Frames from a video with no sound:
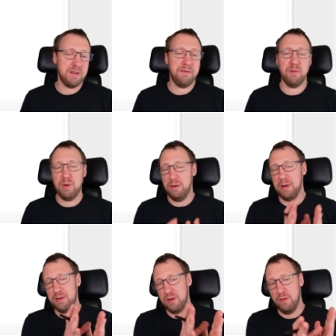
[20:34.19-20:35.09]
If you really
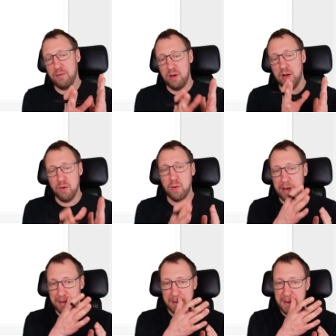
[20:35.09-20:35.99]
want to go for low
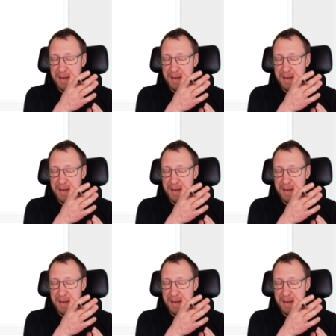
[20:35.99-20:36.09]
rate,